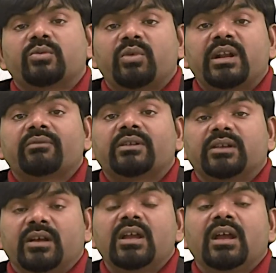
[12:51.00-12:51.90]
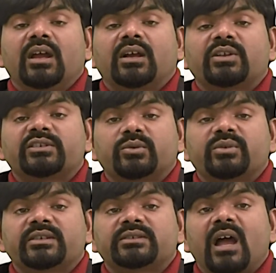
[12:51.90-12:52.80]
whatever the
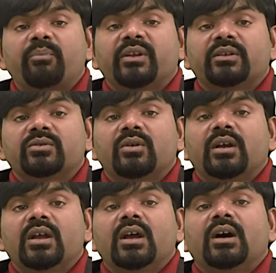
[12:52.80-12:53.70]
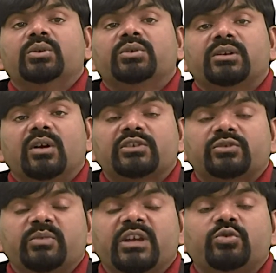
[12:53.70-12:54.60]
consequences happen. You can
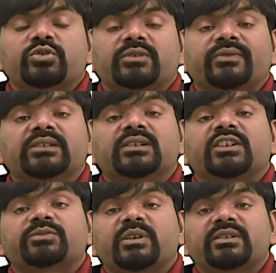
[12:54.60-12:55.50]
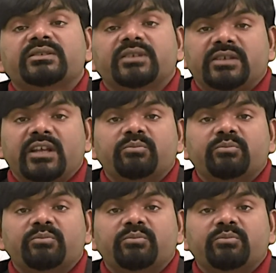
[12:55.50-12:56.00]
also make use of other expressions such as